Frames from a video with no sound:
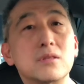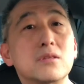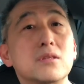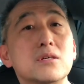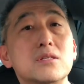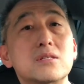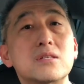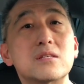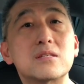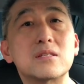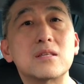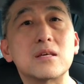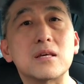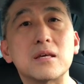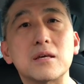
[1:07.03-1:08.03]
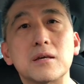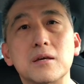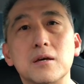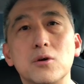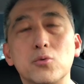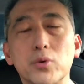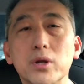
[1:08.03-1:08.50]
This is the
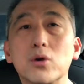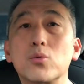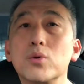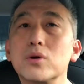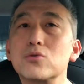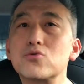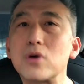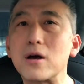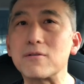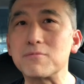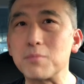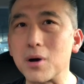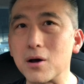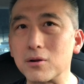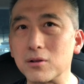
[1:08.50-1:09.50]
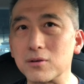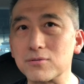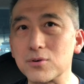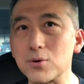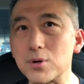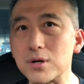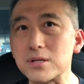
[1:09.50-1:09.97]
rear-wheel drive model, of
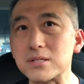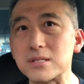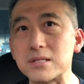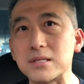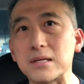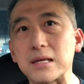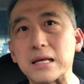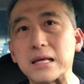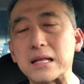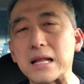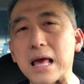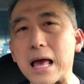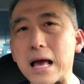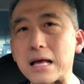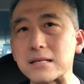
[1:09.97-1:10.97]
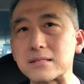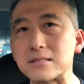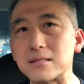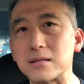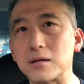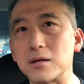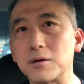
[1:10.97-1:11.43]
course. It has
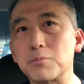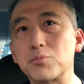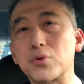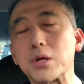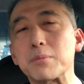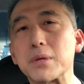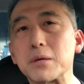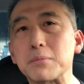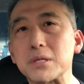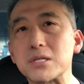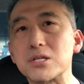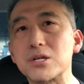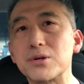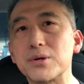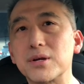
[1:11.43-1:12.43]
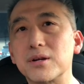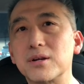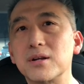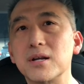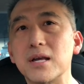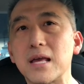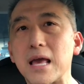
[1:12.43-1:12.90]
the premium
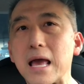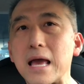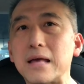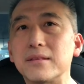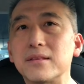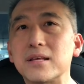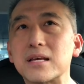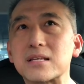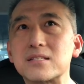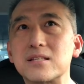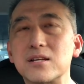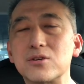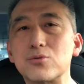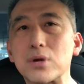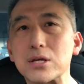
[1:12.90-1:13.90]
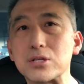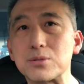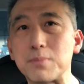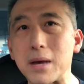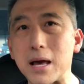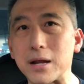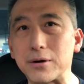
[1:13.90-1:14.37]
interior and the extended
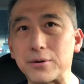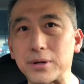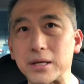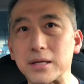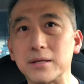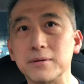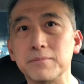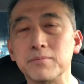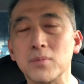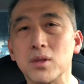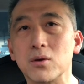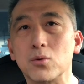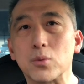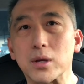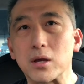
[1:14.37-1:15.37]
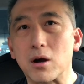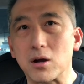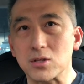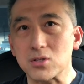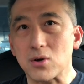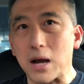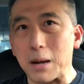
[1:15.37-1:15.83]
range battery. We
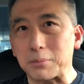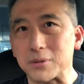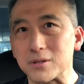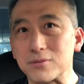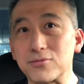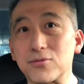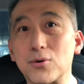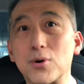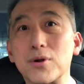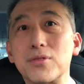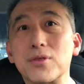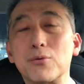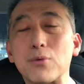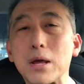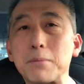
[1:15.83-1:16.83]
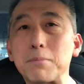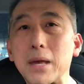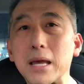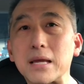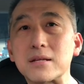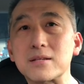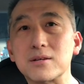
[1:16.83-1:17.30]
also opted for the red
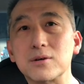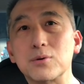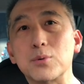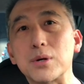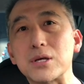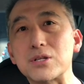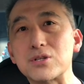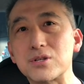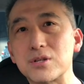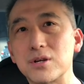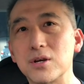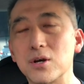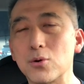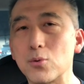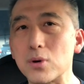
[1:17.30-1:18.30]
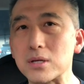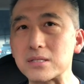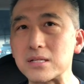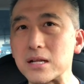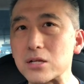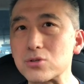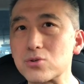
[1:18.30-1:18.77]
paint, which
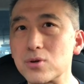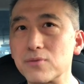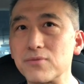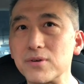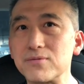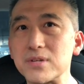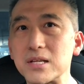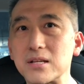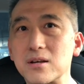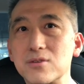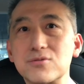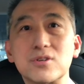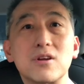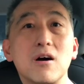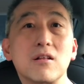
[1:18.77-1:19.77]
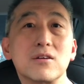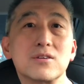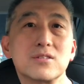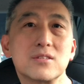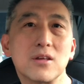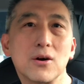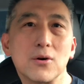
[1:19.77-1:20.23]
was an extra
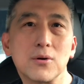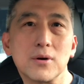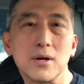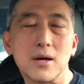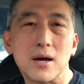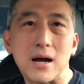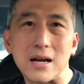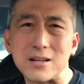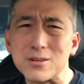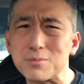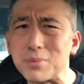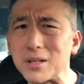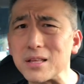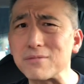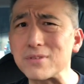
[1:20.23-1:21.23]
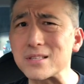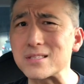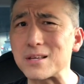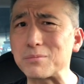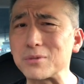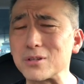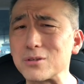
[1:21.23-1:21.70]
$1,500, though I do believe
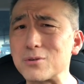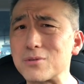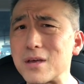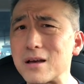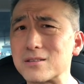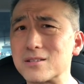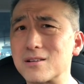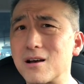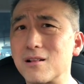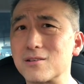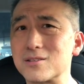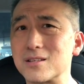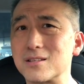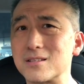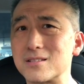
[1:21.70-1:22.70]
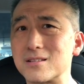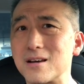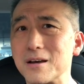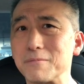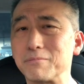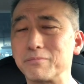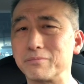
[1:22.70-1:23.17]
it's up to $2,000 at this
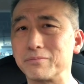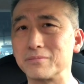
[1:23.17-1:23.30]
time.